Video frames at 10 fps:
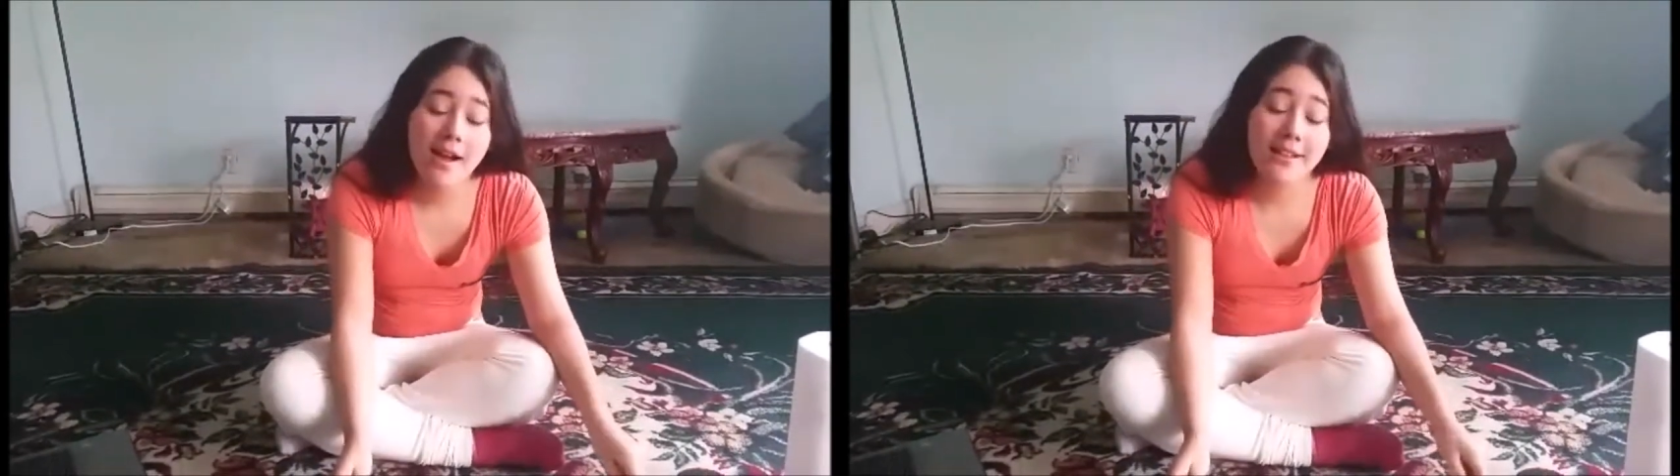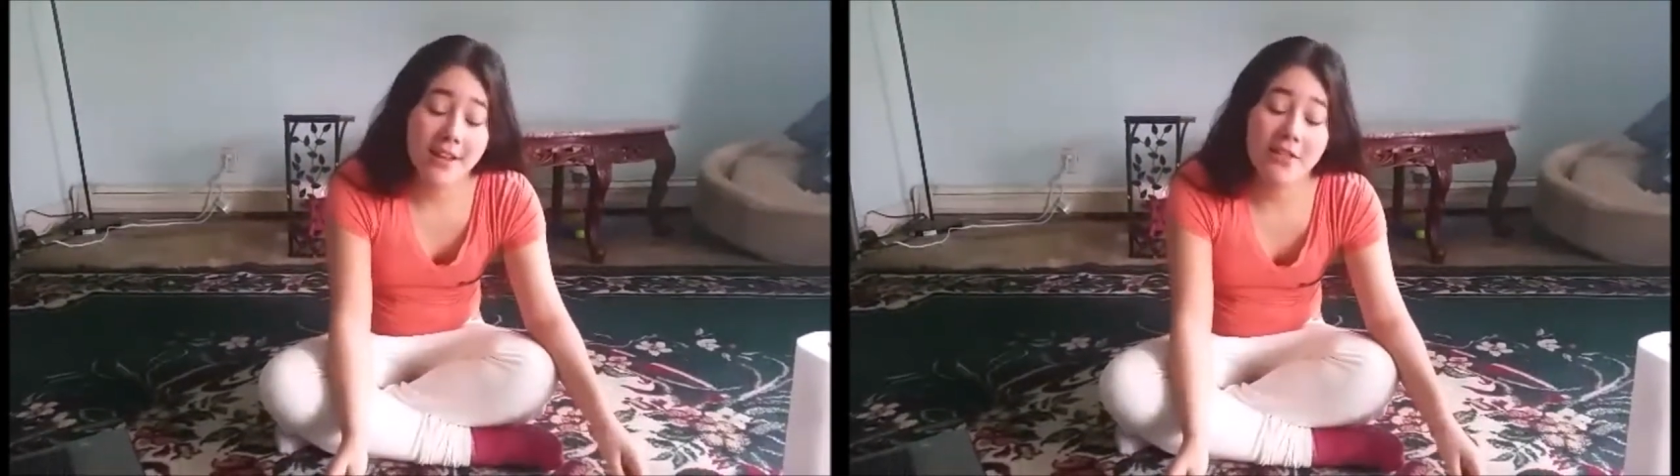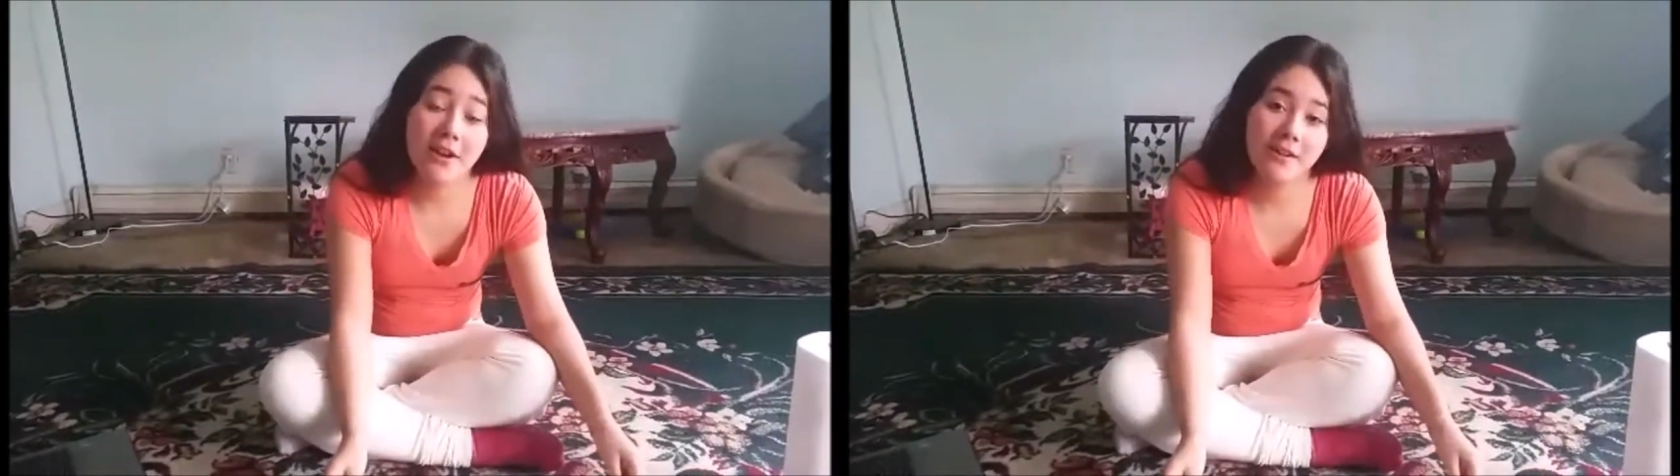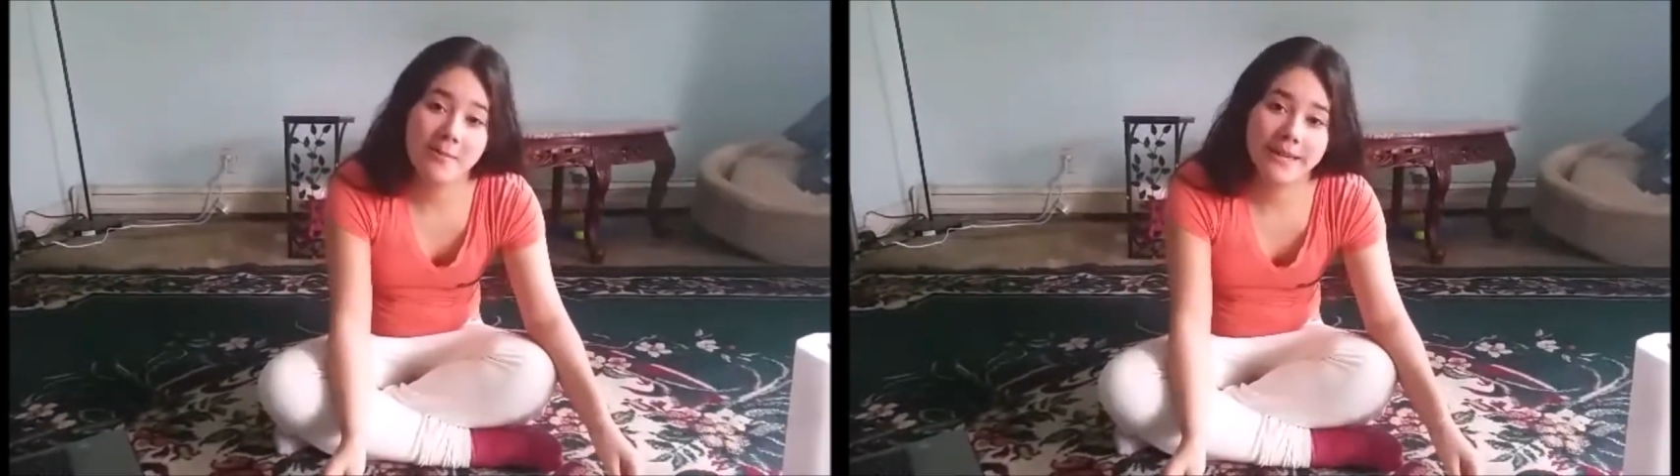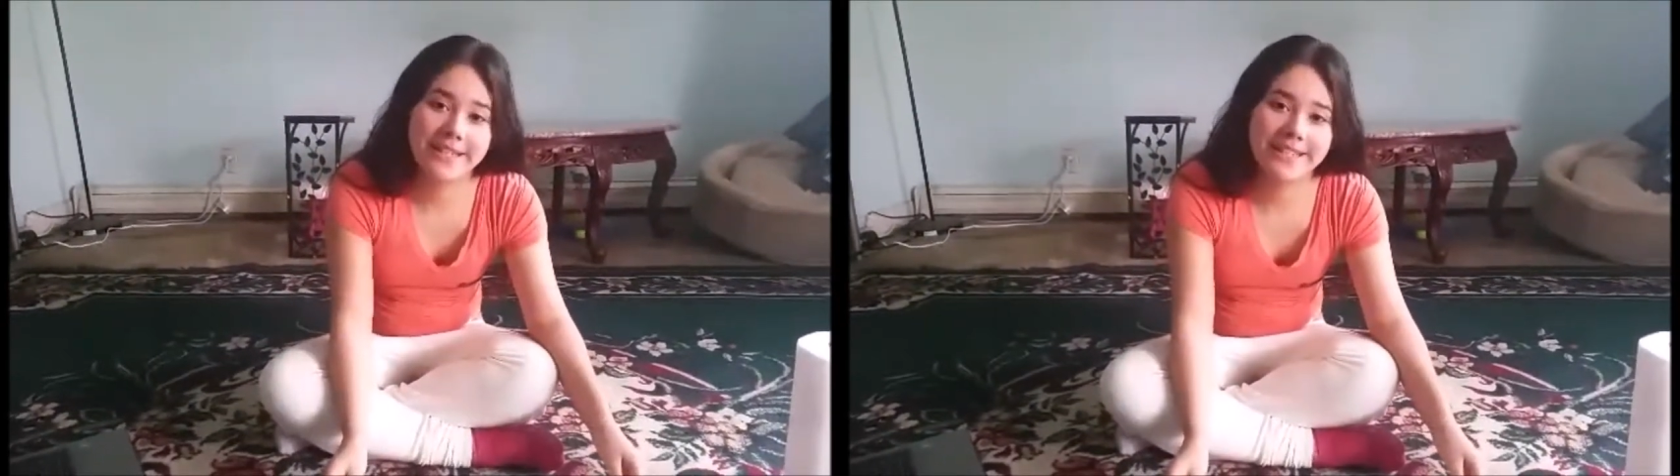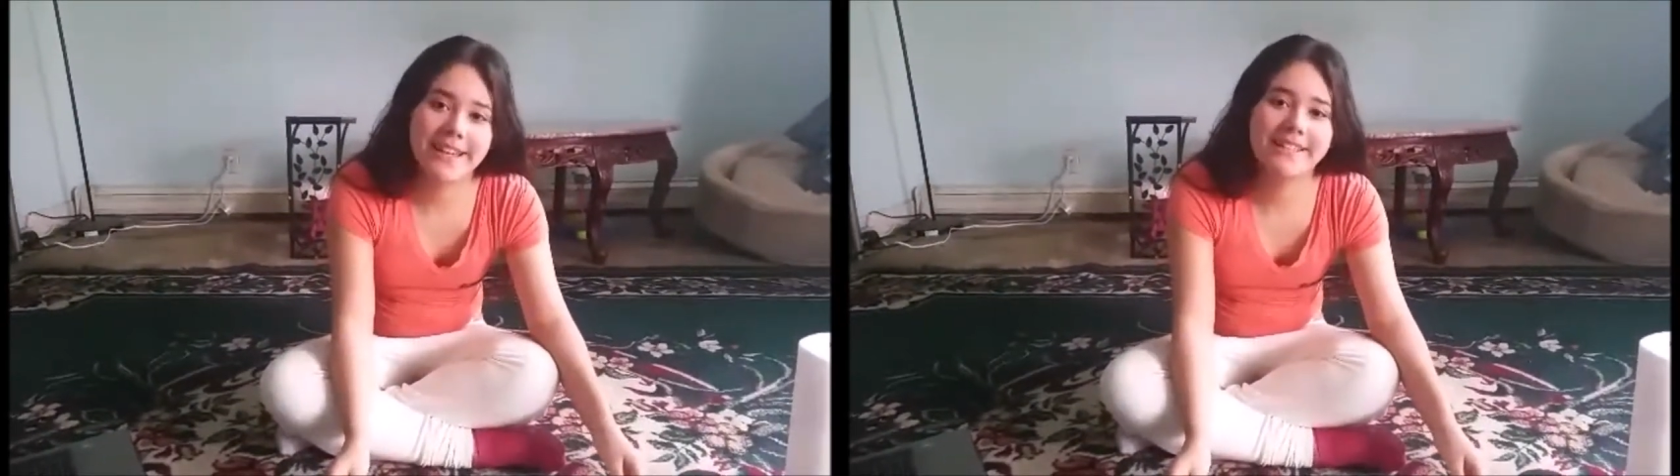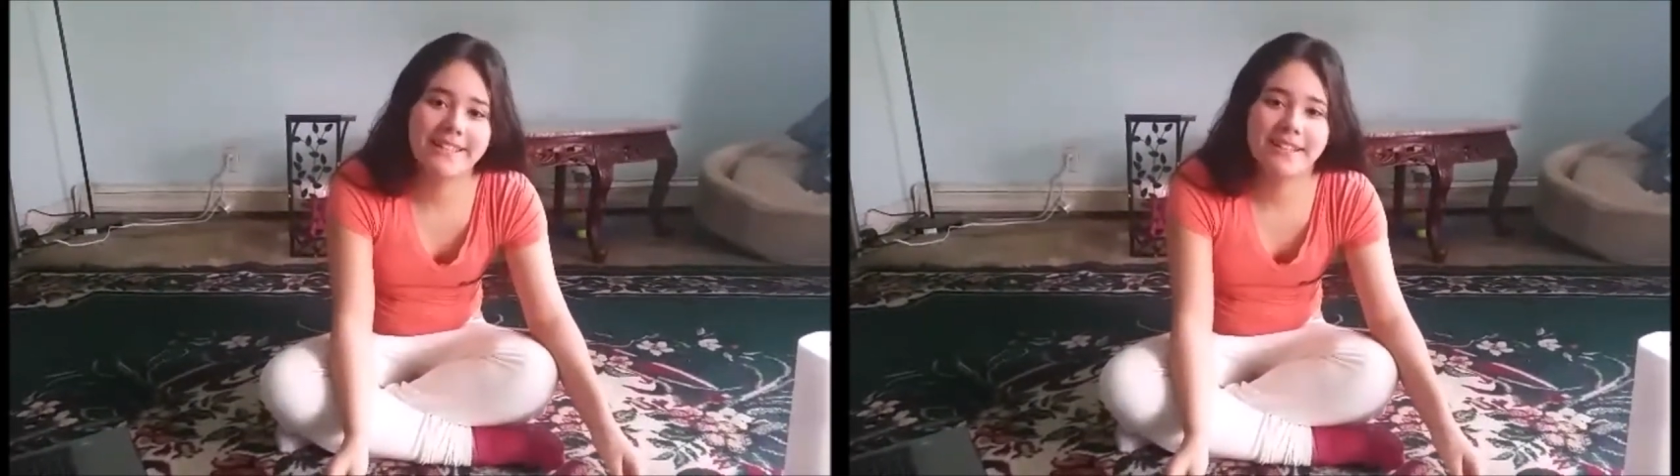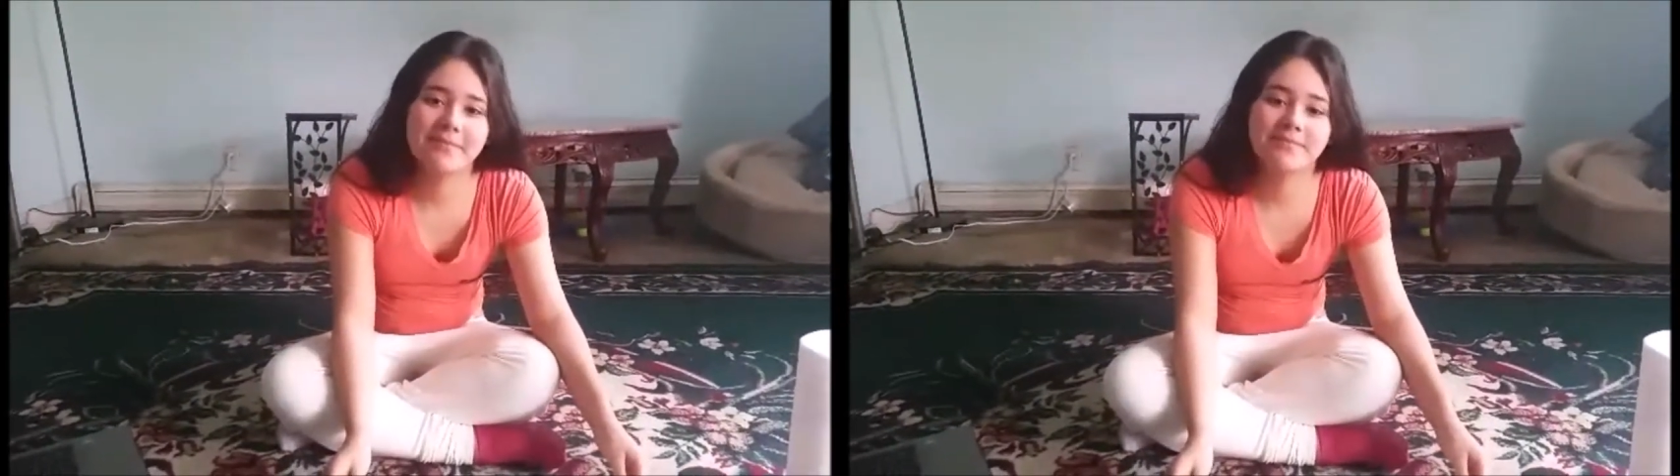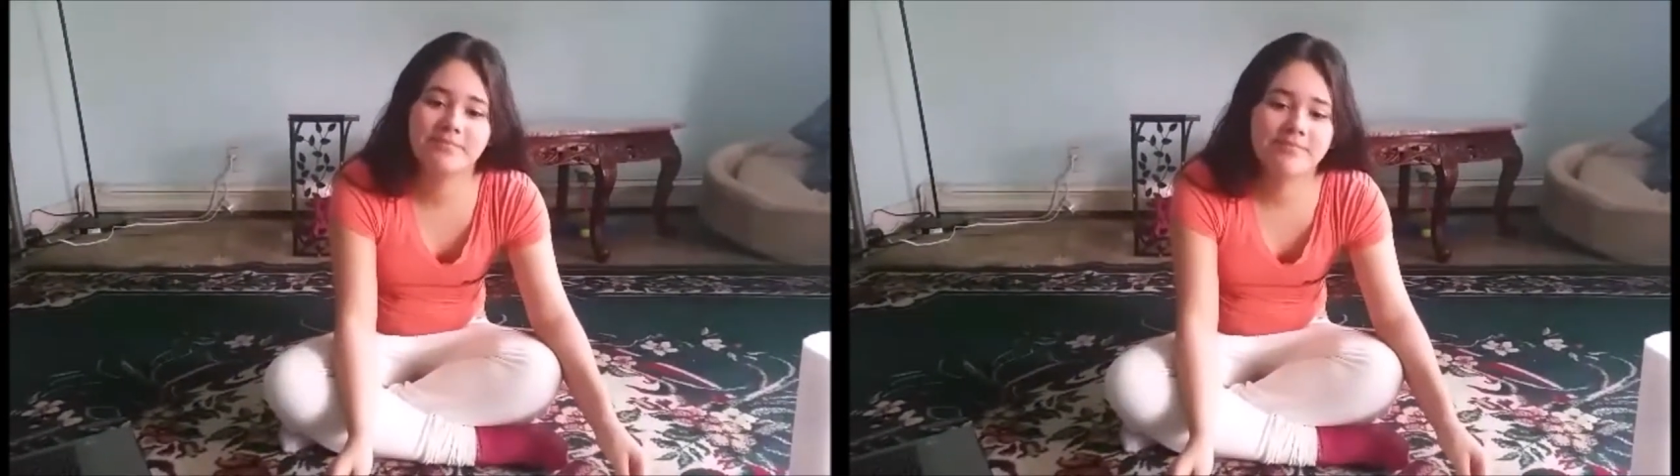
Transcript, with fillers: because I thought it'd be a good idea.